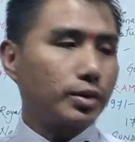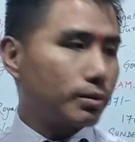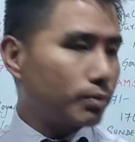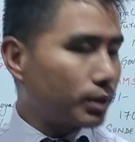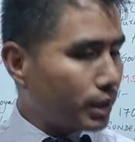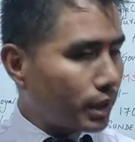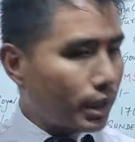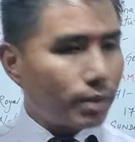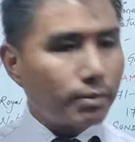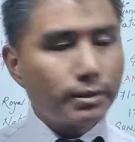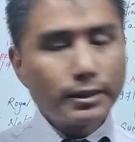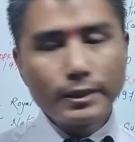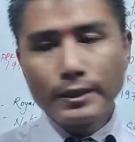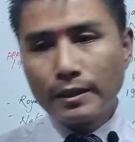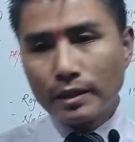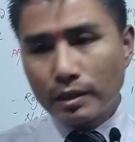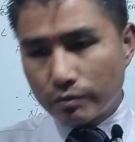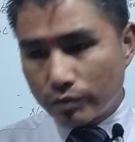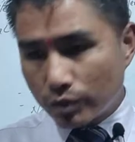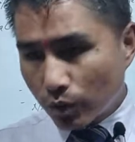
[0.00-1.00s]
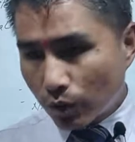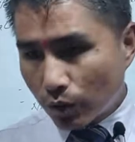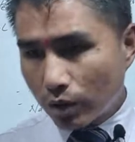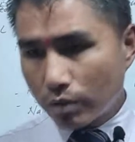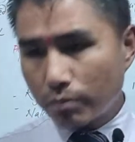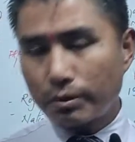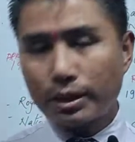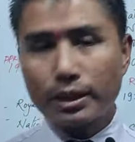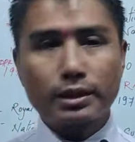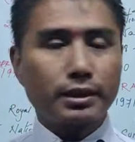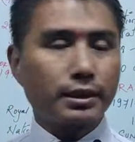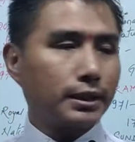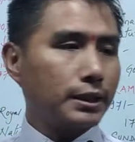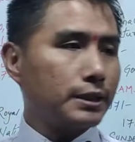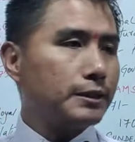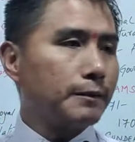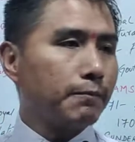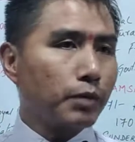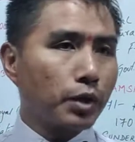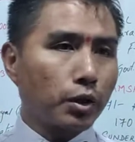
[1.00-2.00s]
but now we all make
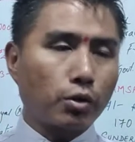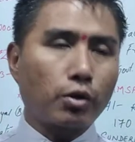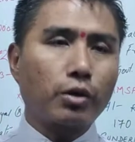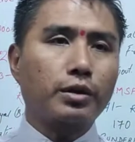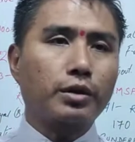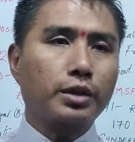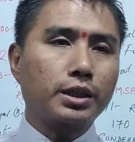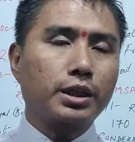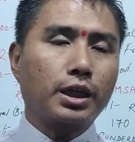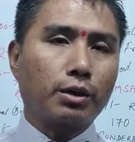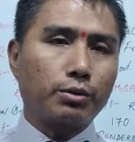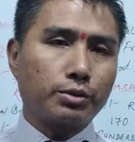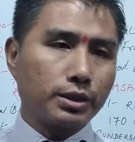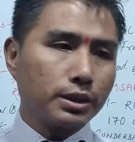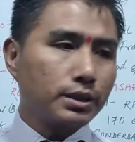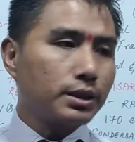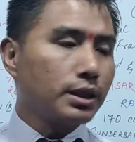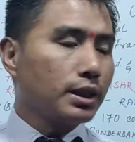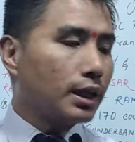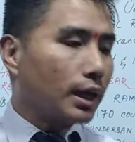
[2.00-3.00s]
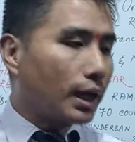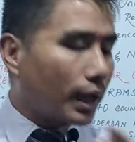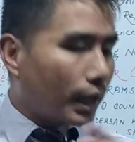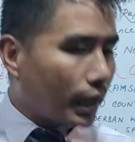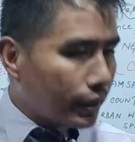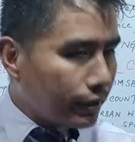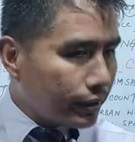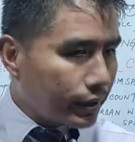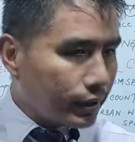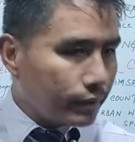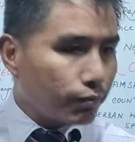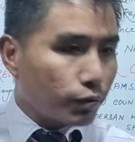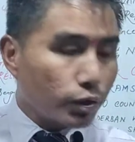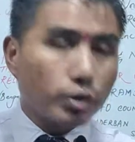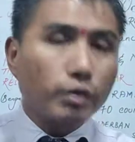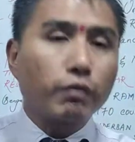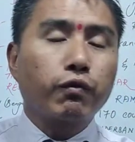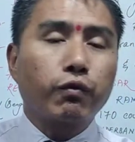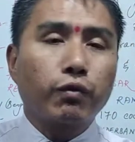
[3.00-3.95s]
is concrete houses. And then the